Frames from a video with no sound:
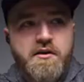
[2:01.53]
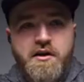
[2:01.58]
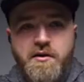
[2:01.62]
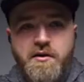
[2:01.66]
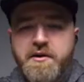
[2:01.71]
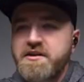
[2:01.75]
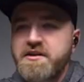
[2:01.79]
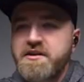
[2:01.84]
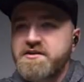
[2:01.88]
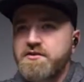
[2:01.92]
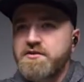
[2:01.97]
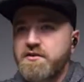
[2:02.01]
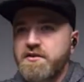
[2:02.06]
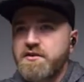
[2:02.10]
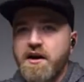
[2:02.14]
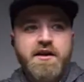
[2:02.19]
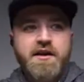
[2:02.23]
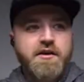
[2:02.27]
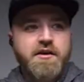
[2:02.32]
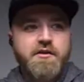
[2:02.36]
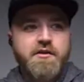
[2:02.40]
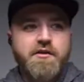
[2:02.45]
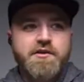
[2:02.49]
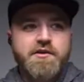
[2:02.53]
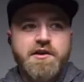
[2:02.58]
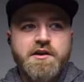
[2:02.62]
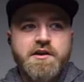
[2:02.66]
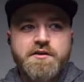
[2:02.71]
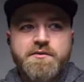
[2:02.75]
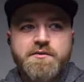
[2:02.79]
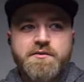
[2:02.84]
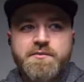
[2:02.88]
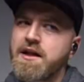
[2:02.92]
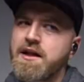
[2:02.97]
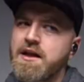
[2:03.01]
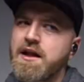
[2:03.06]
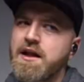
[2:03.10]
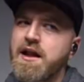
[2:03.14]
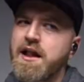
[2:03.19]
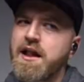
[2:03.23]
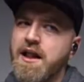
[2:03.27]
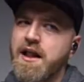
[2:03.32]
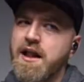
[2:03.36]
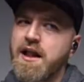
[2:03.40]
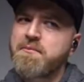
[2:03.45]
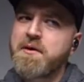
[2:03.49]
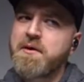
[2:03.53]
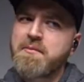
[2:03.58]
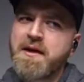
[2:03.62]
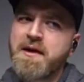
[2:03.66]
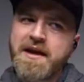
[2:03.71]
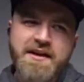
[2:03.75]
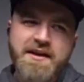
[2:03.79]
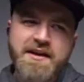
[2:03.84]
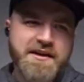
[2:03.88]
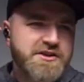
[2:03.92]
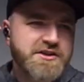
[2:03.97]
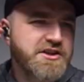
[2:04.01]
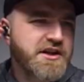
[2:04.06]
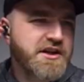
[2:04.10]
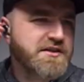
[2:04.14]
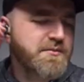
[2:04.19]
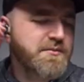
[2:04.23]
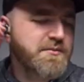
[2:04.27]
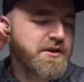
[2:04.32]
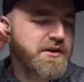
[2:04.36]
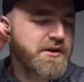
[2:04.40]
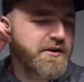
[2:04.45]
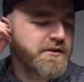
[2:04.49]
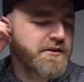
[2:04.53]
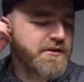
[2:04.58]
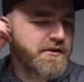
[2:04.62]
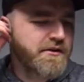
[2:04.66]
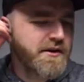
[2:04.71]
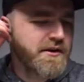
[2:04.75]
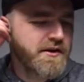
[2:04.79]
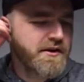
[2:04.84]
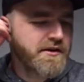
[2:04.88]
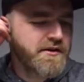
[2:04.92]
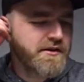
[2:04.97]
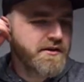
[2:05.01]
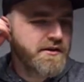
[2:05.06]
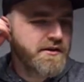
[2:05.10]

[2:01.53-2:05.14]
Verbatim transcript: I mean, I certainly, I hear everything. Let me make an adjustment here, okay.